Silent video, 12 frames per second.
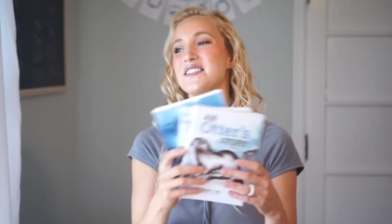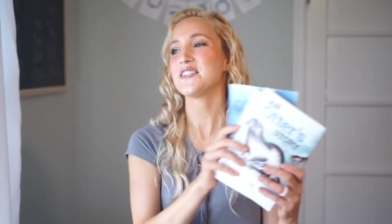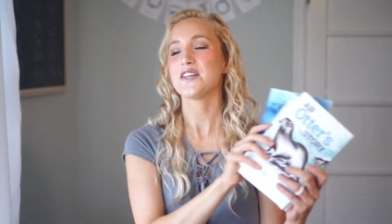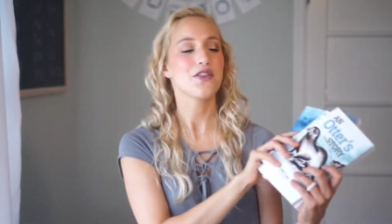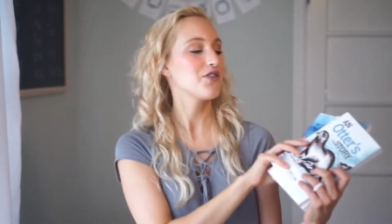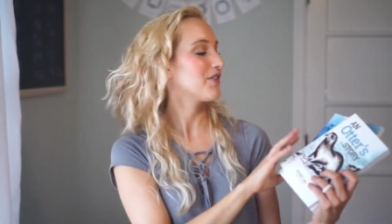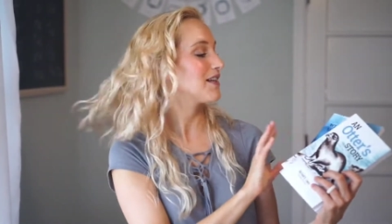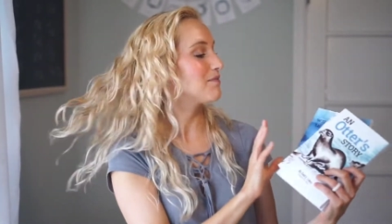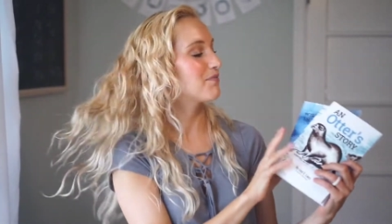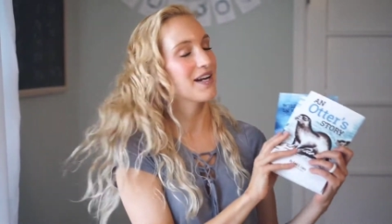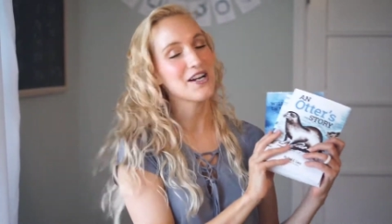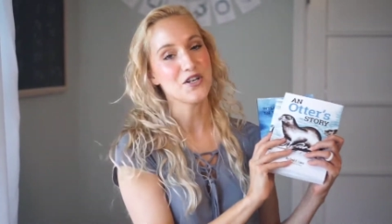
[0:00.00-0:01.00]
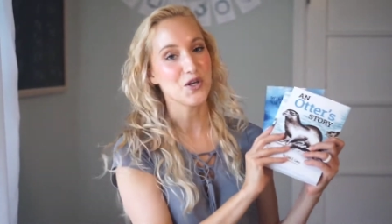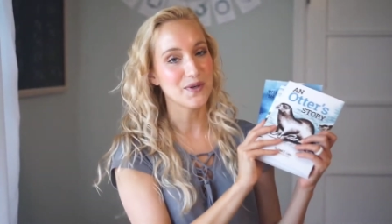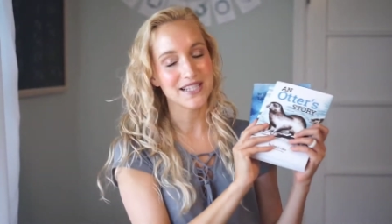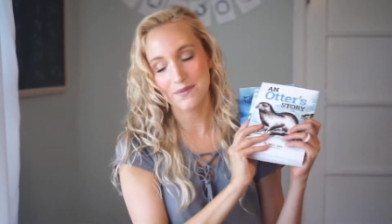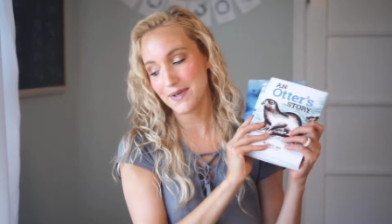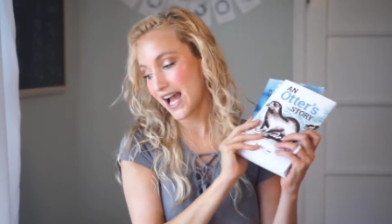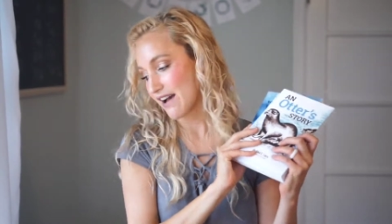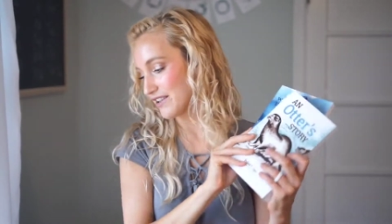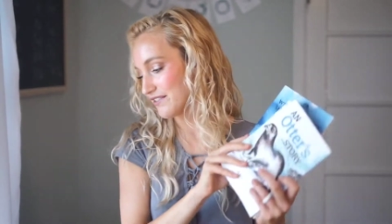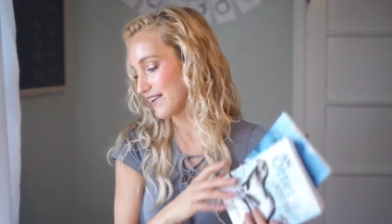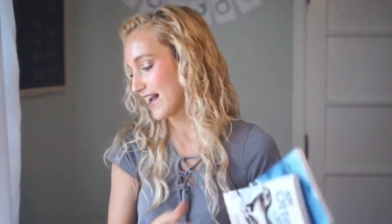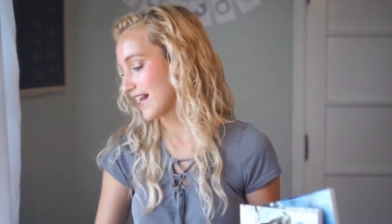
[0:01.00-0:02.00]
are the 3 brand new ones that we
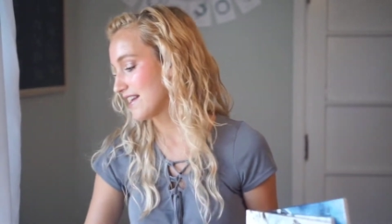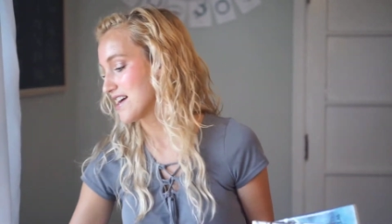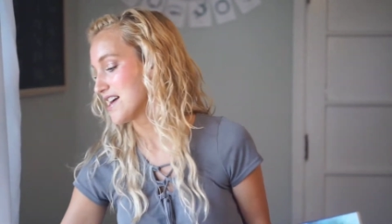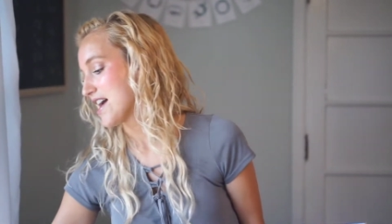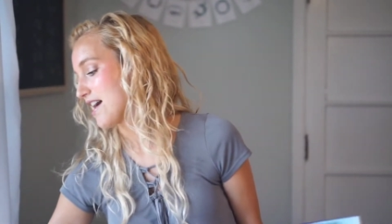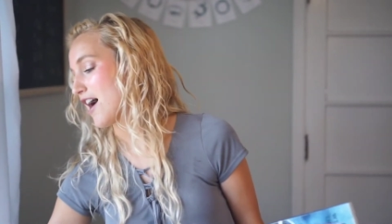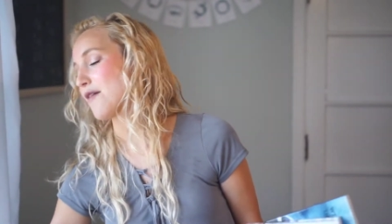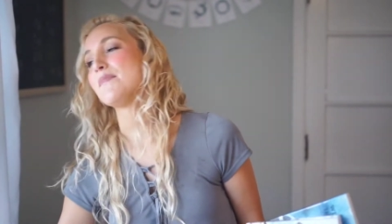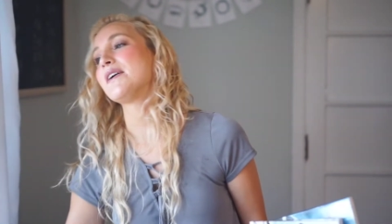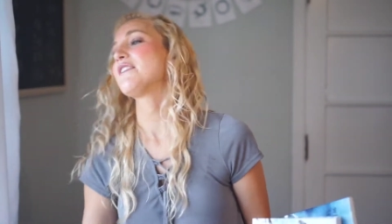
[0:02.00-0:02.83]
haven't read, but